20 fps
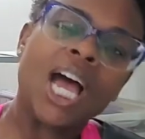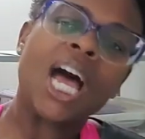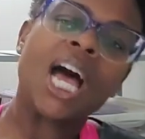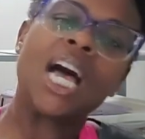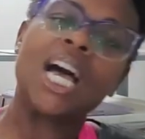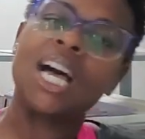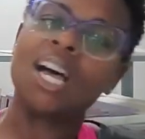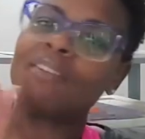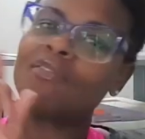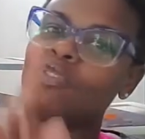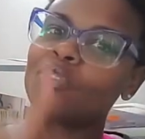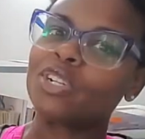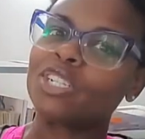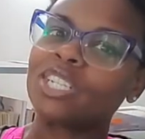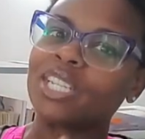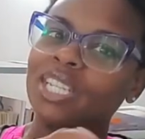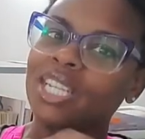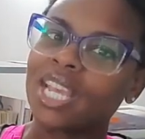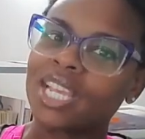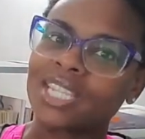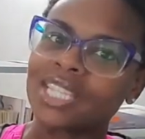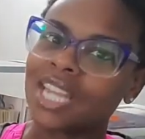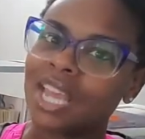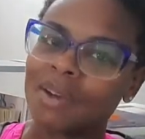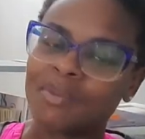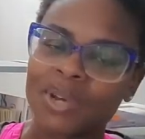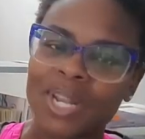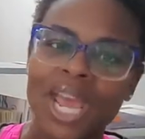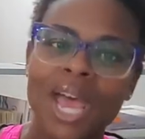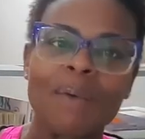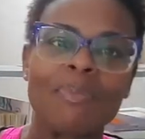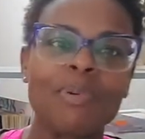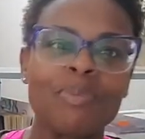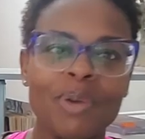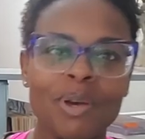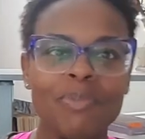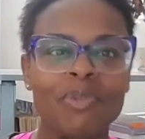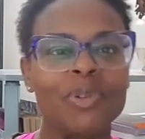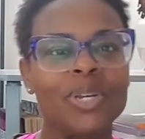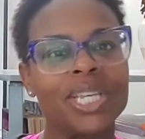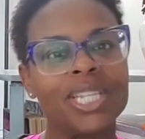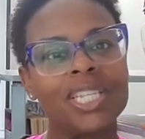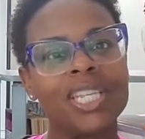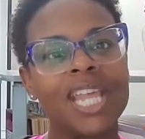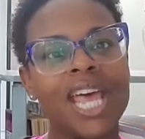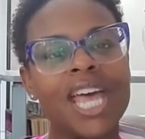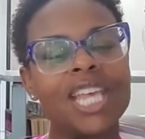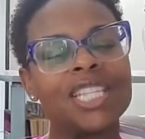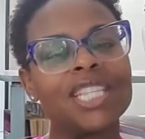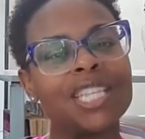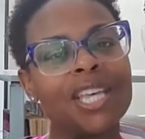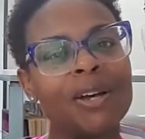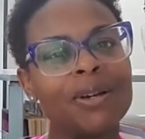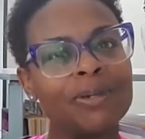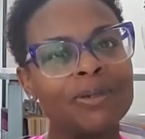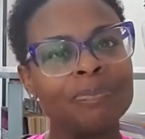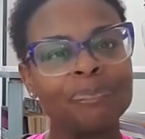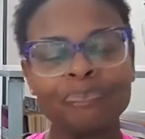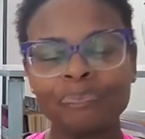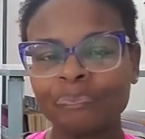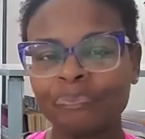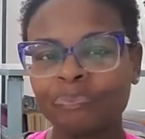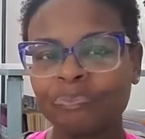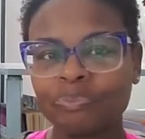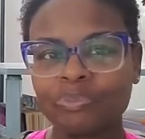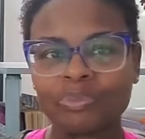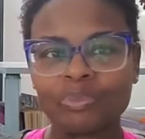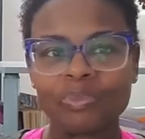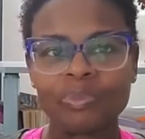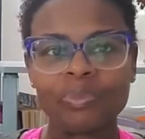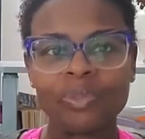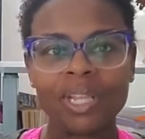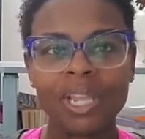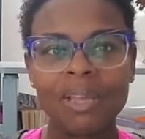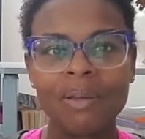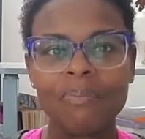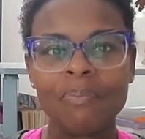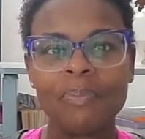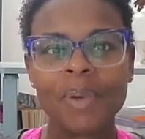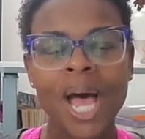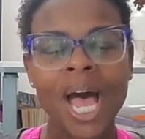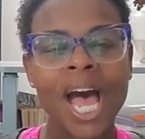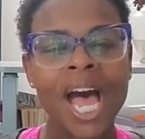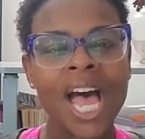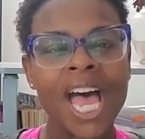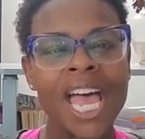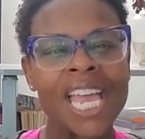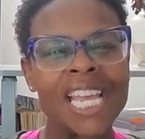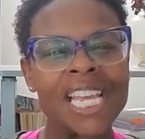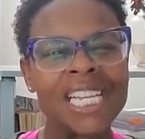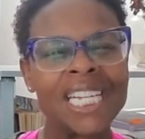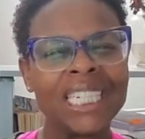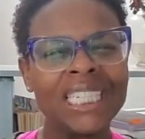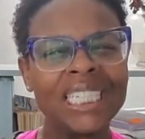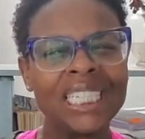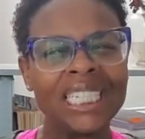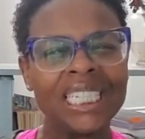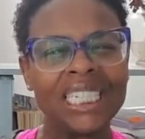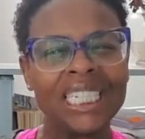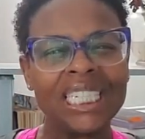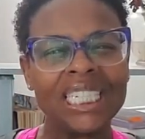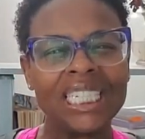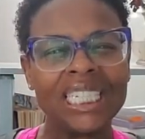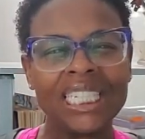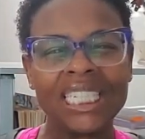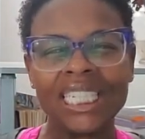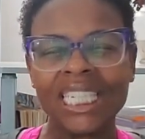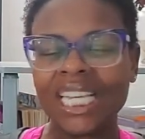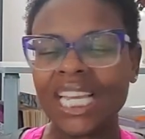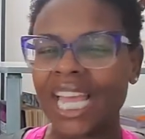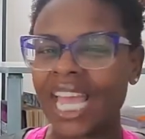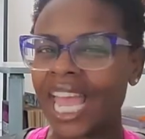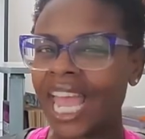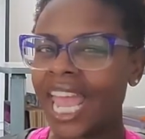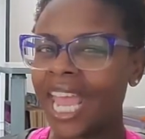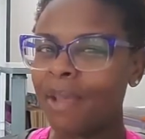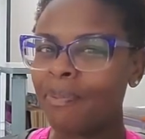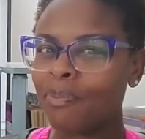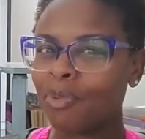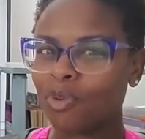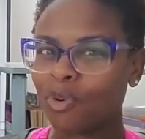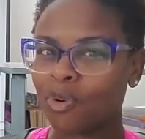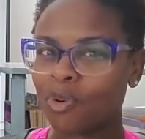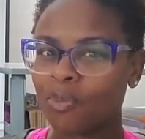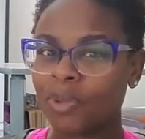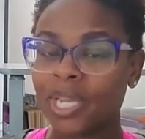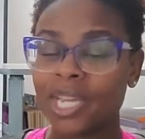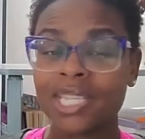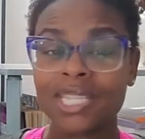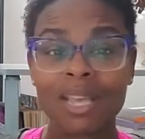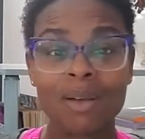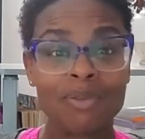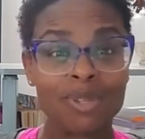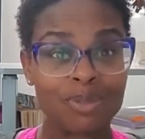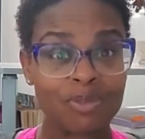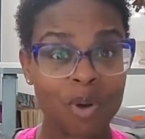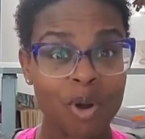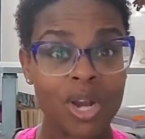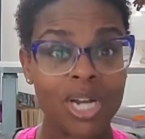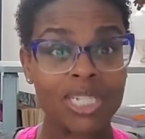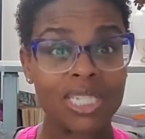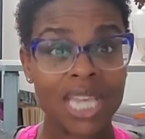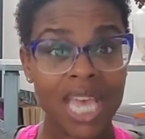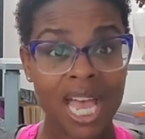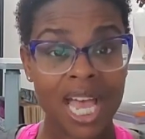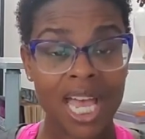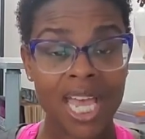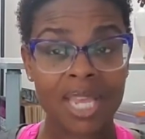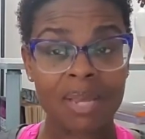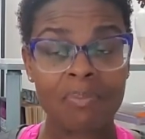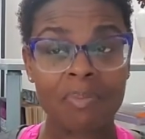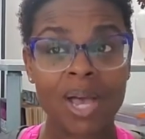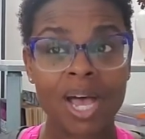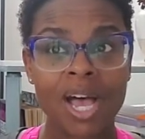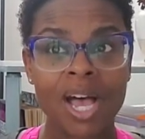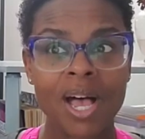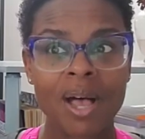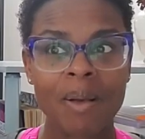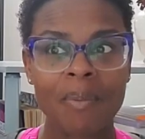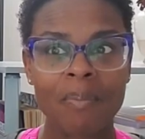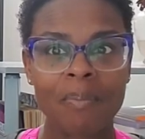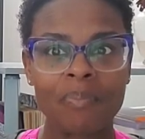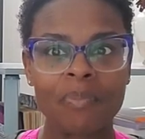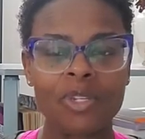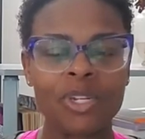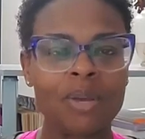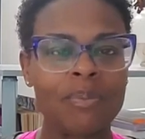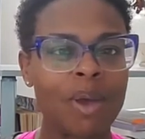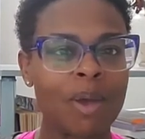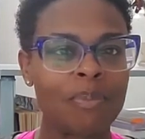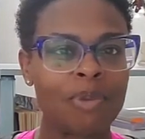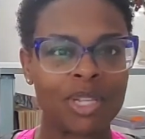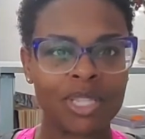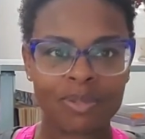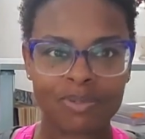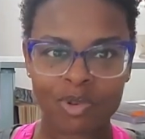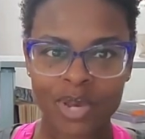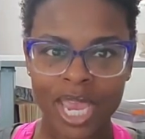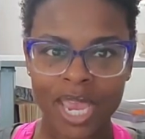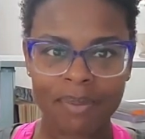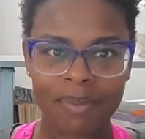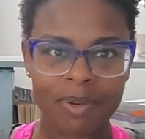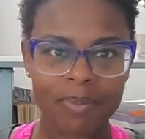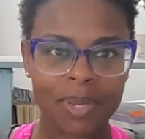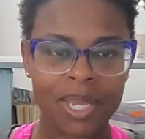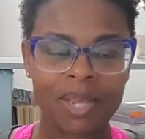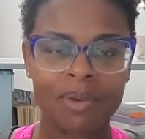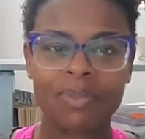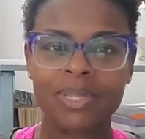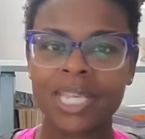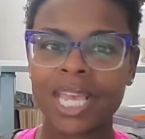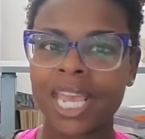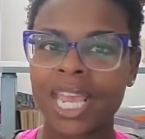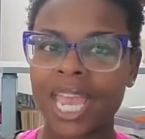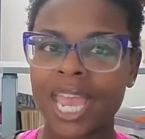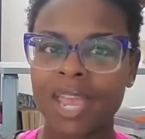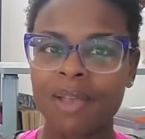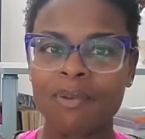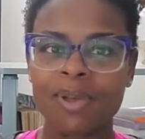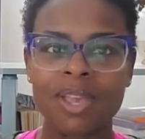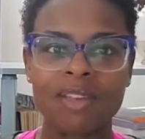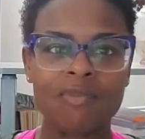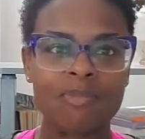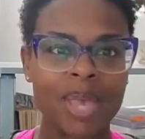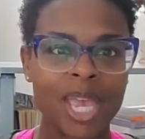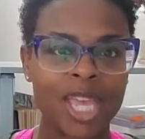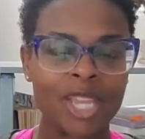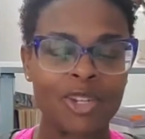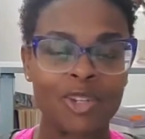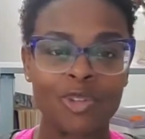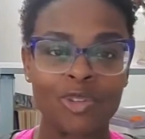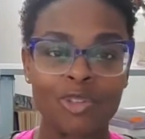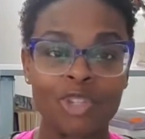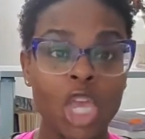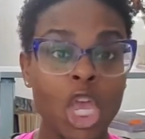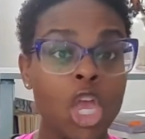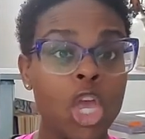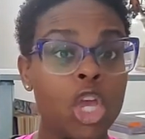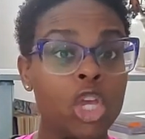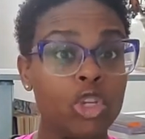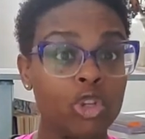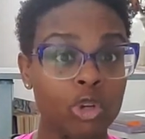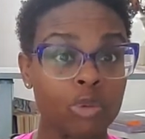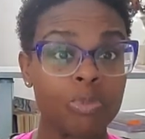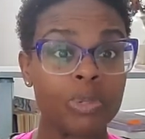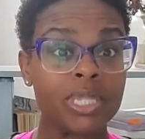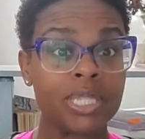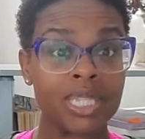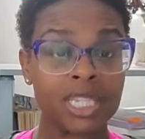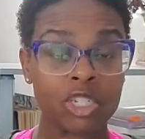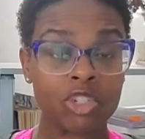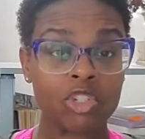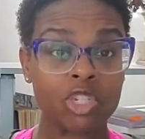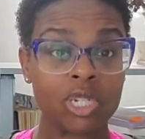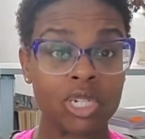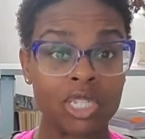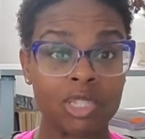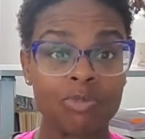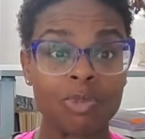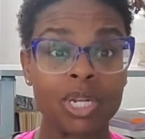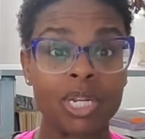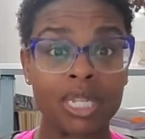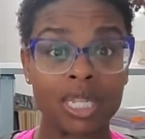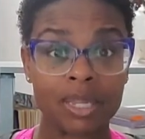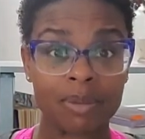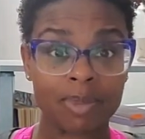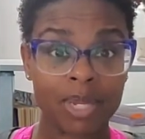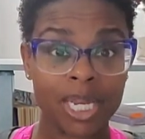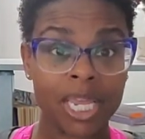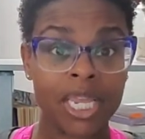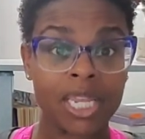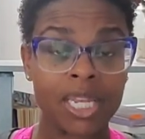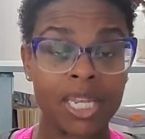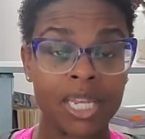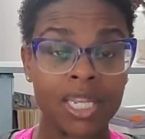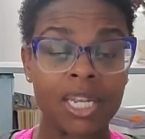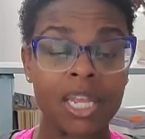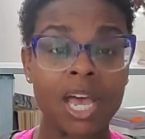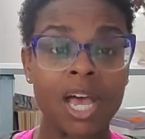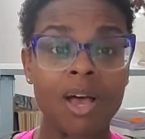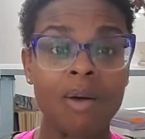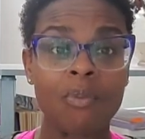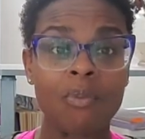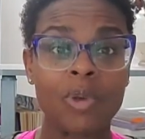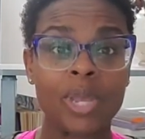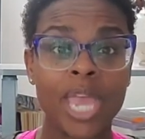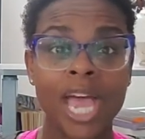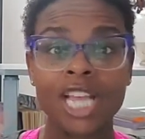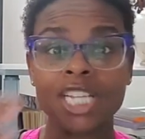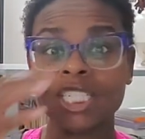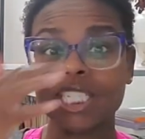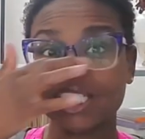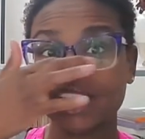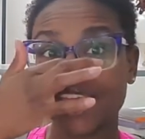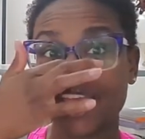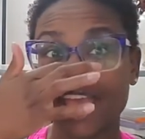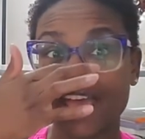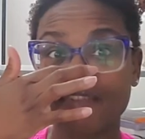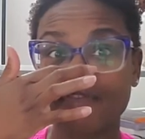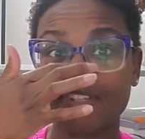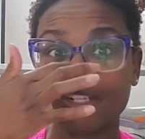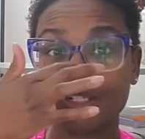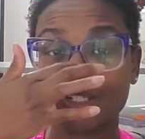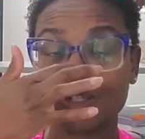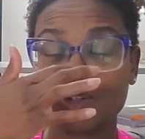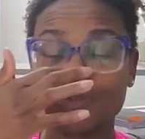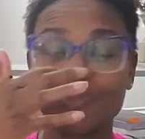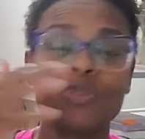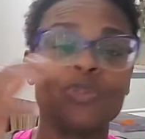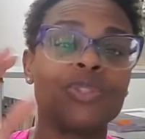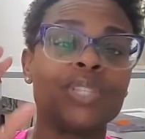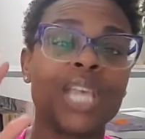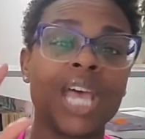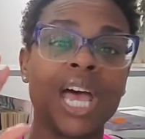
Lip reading: Unfortunately, that's not what happened, but we'll get to that. So by April, because I was part-time, my principal came to me and was like, hey, we have bad news. Your position has been eliminated. We actually have to lose